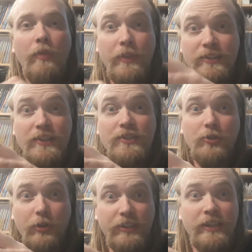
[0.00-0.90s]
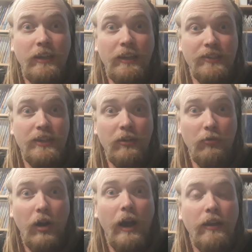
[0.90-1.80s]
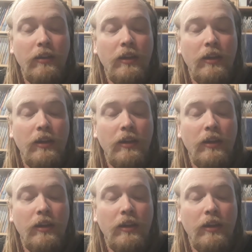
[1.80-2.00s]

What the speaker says: this is storytelling done right.